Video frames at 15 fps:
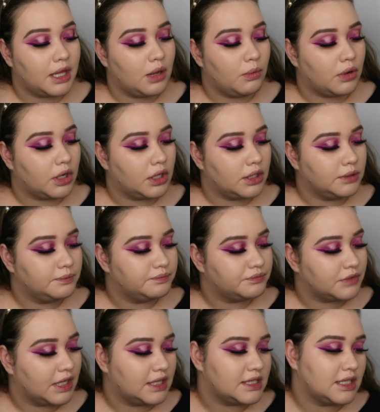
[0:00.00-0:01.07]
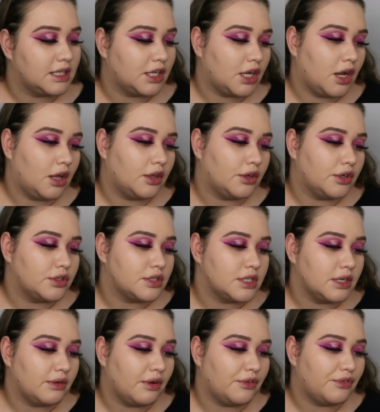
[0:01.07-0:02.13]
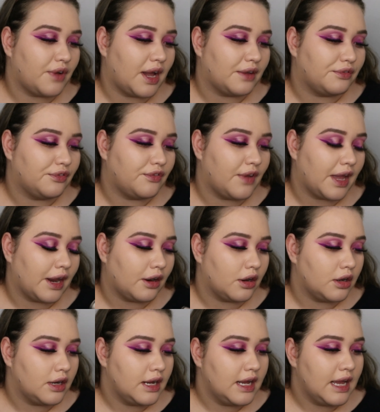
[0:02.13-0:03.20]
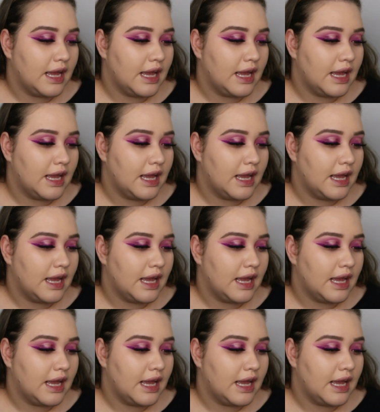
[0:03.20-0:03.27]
it work. It's in the color 05 Fair.